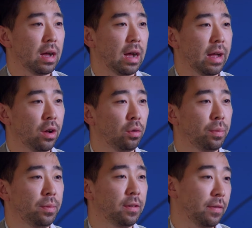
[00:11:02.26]
uh,
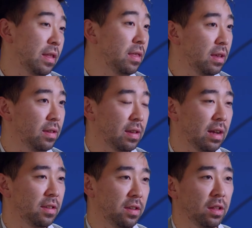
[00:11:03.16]
help defend these
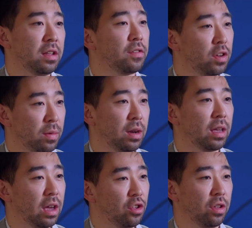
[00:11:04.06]
uh, sea lines of
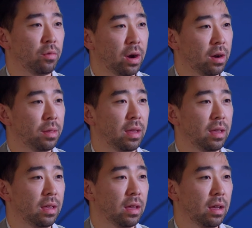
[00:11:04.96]
communication where
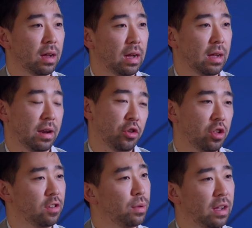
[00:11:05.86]
the uh, energy
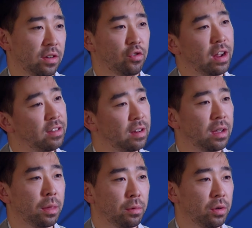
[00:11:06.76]
supplies are
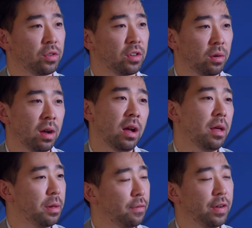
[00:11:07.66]
transiting through. So
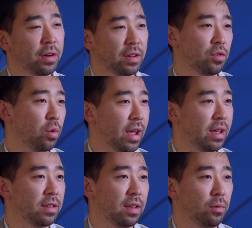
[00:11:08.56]
there are various
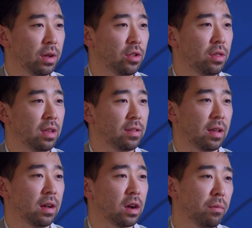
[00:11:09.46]
ways in which these
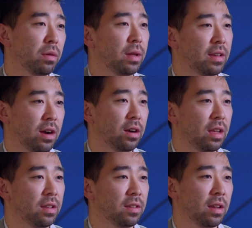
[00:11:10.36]
uh,
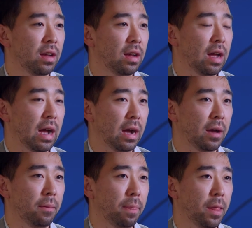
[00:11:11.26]
complementarities,
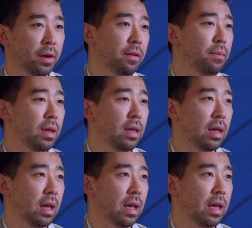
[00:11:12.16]
uh, there can
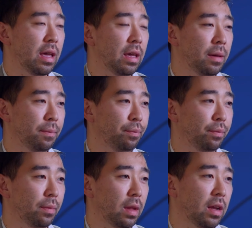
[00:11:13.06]
be a,
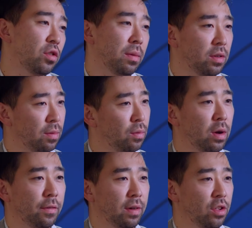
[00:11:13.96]
a so
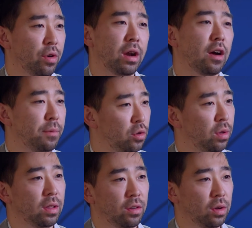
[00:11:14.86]
somewhat of a trade-off
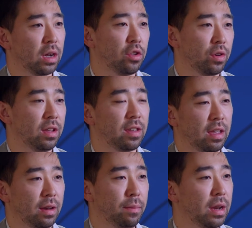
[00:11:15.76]
between the two mm-hmm. countries
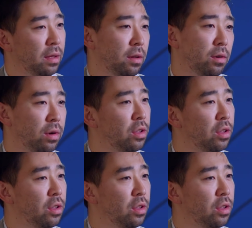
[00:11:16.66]
in meeting their own